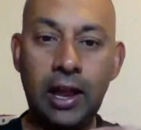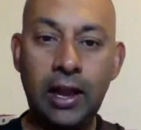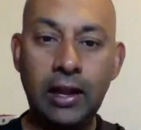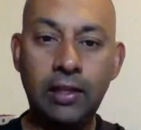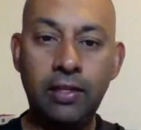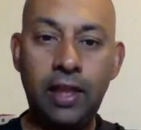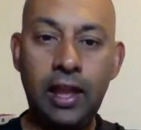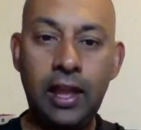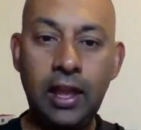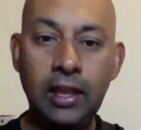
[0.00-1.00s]
and
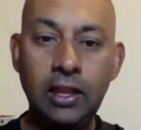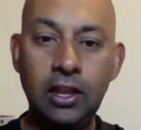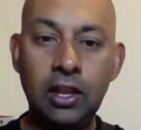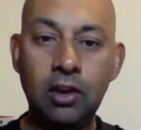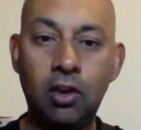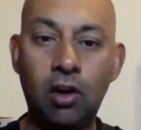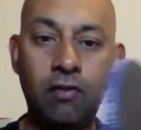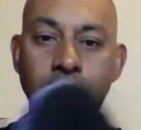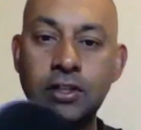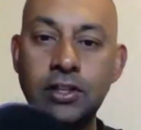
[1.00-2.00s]
there you can
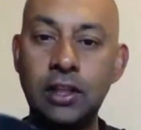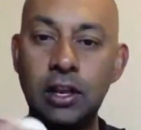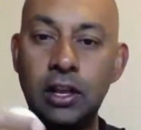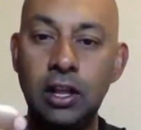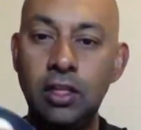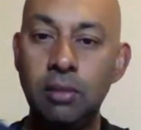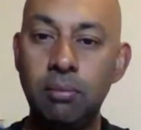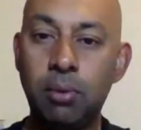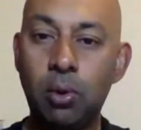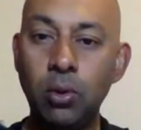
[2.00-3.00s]
often see that
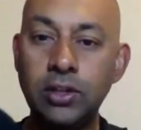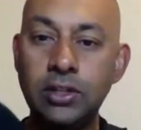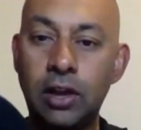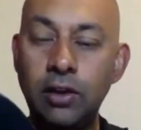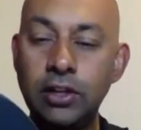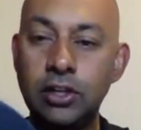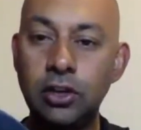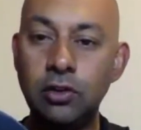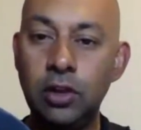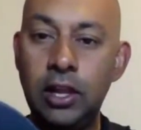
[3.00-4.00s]
the ball is going
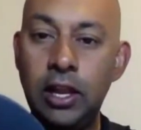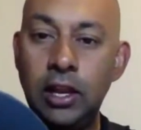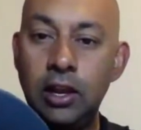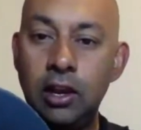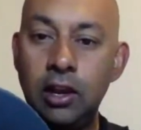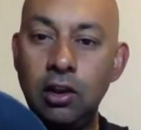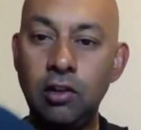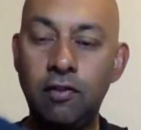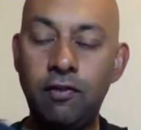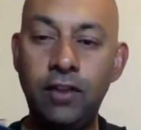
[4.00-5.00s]
to hit
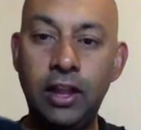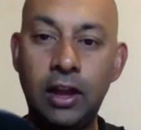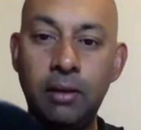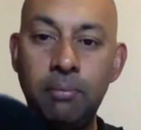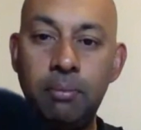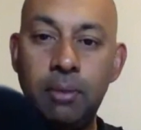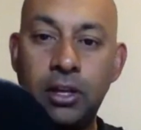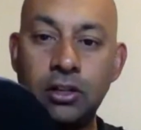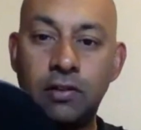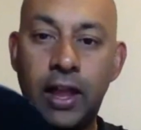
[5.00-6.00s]
your finger
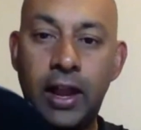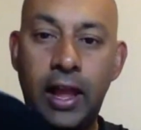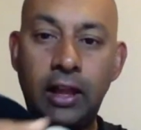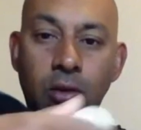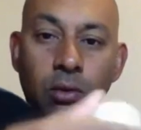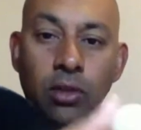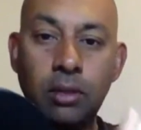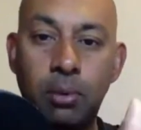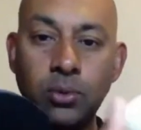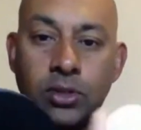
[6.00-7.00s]
because of that angle that
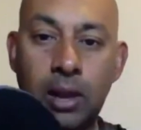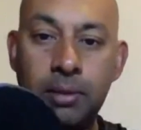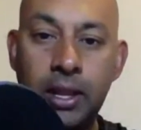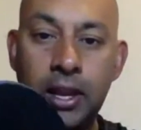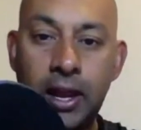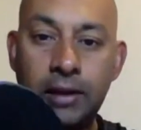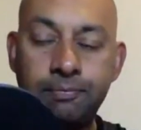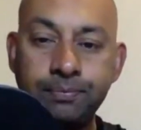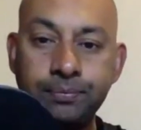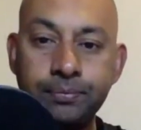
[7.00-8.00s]
the ball's coming in at.
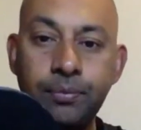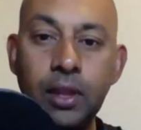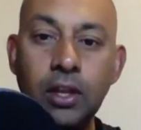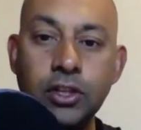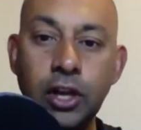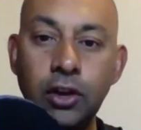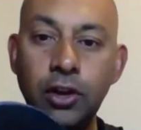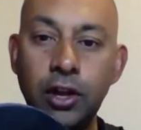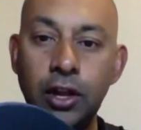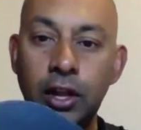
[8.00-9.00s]
So
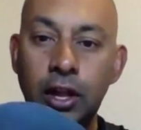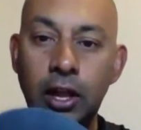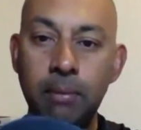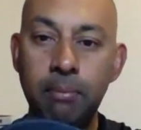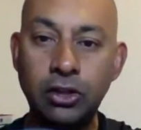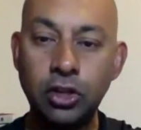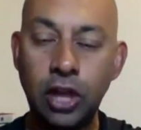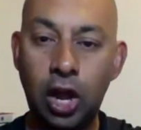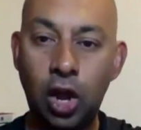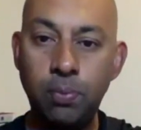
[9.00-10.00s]
make sure
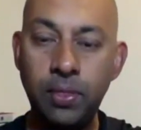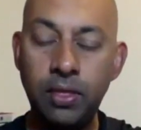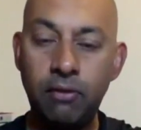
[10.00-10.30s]
you open